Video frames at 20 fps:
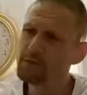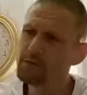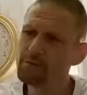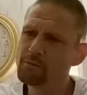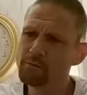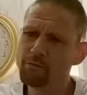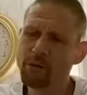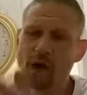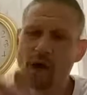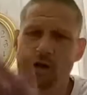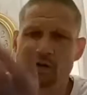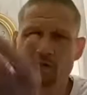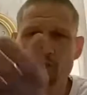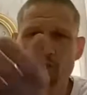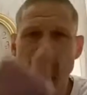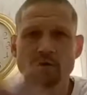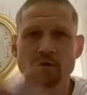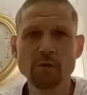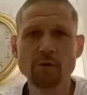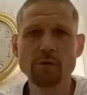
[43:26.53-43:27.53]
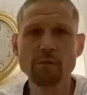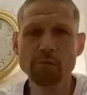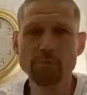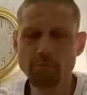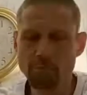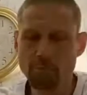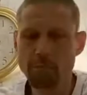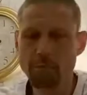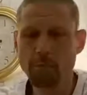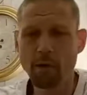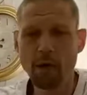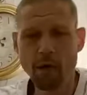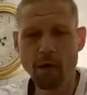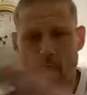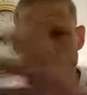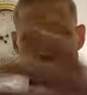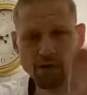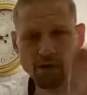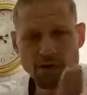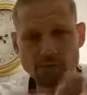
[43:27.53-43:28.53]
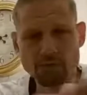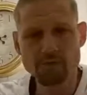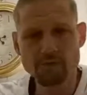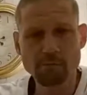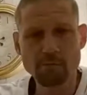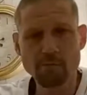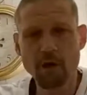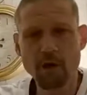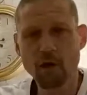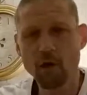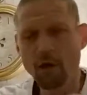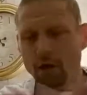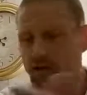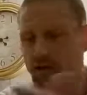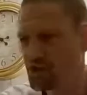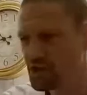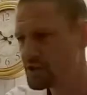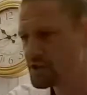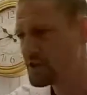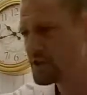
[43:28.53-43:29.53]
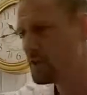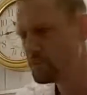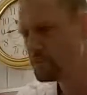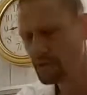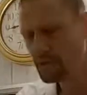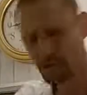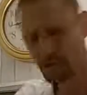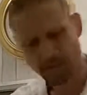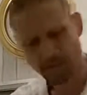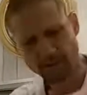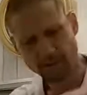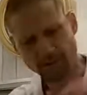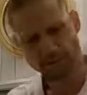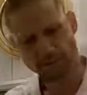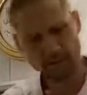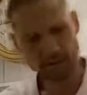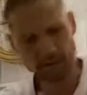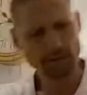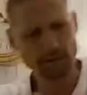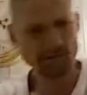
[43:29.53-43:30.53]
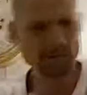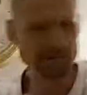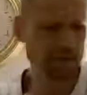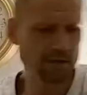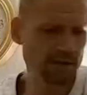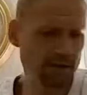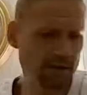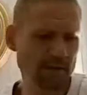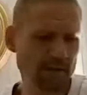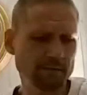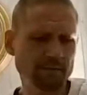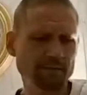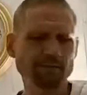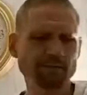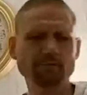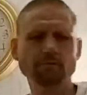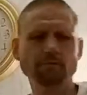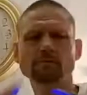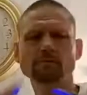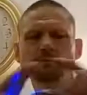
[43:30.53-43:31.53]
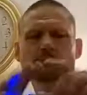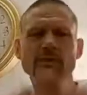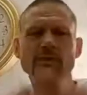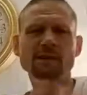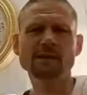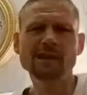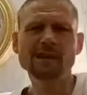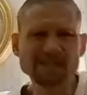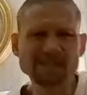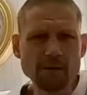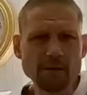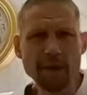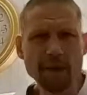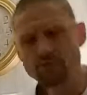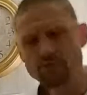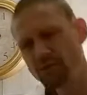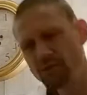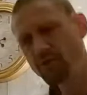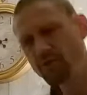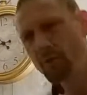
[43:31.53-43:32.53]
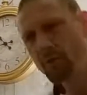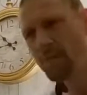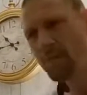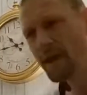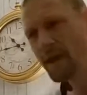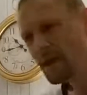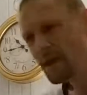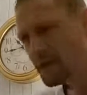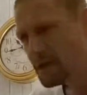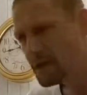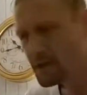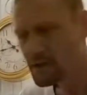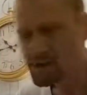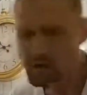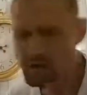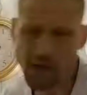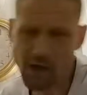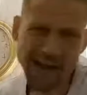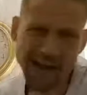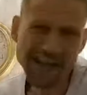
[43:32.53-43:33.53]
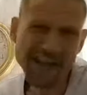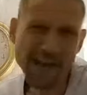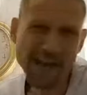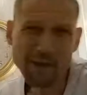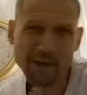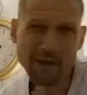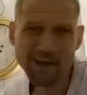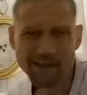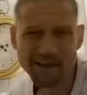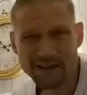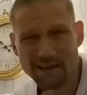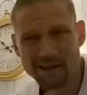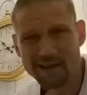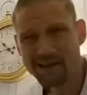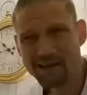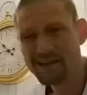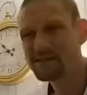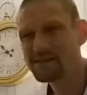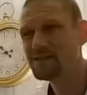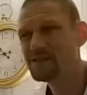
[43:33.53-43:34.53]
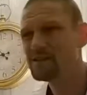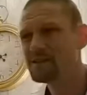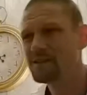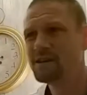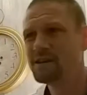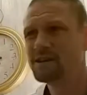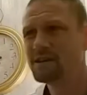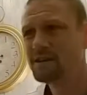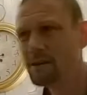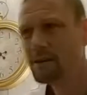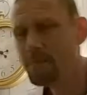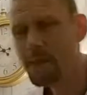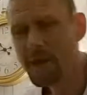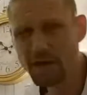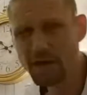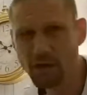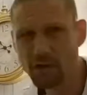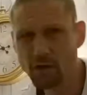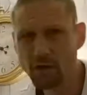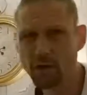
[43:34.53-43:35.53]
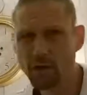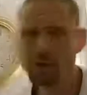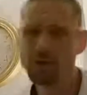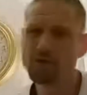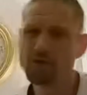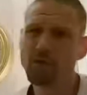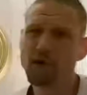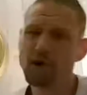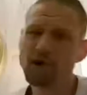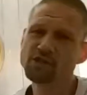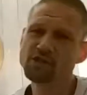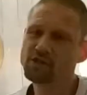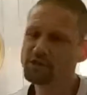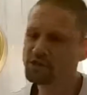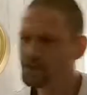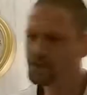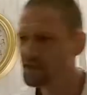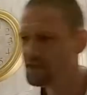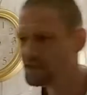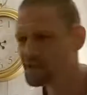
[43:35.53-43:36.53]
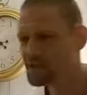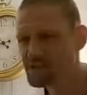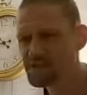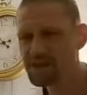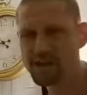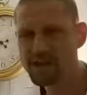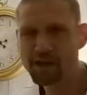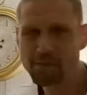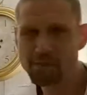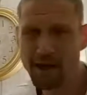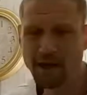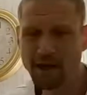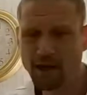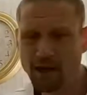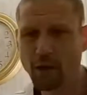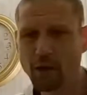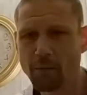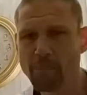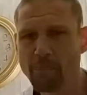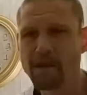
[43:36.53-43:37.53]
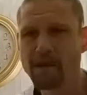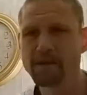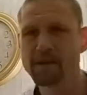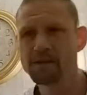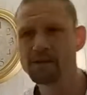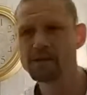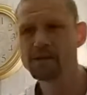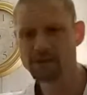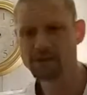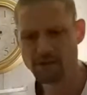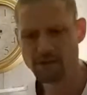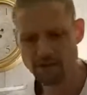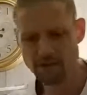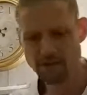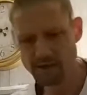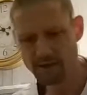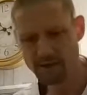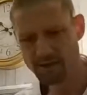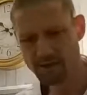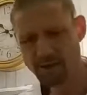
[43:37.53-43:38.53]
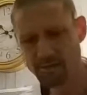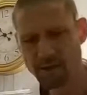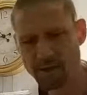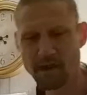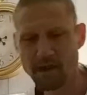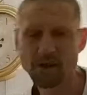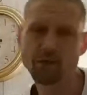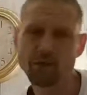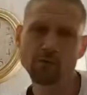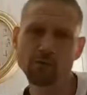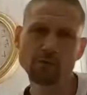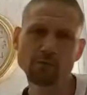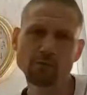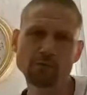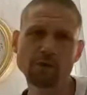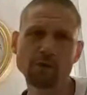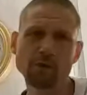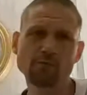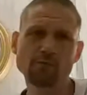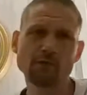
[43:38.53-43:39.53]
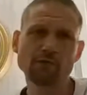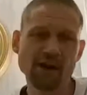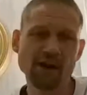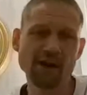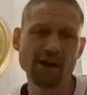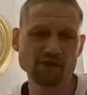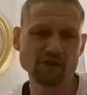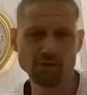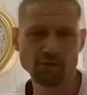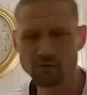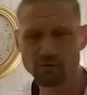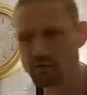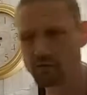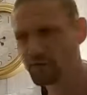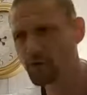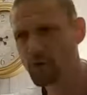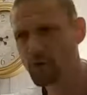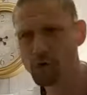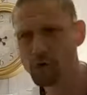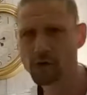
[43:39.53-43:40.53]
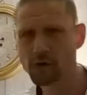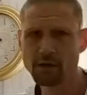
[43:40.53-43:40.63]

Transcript: parts of your biorhythms and biology. So it's testamentary from me. It's not academic, and it isn't medical advice. You need to seek medical opinions and medical professionals for